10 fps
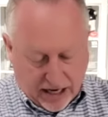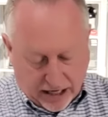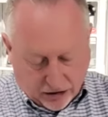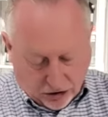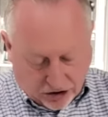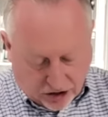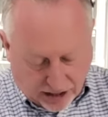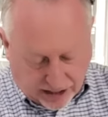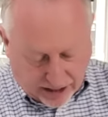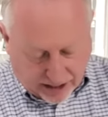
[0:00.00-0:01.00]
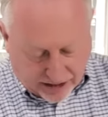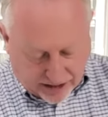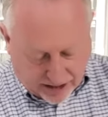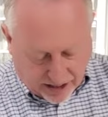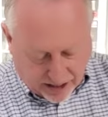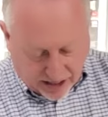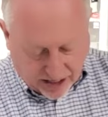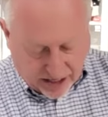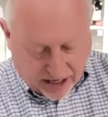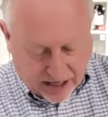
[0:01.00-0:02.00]
It looks like this.
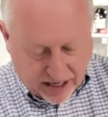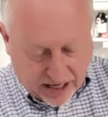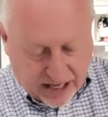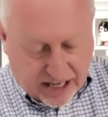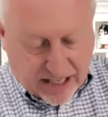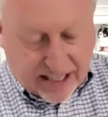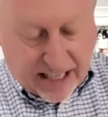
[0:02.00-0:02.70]
It's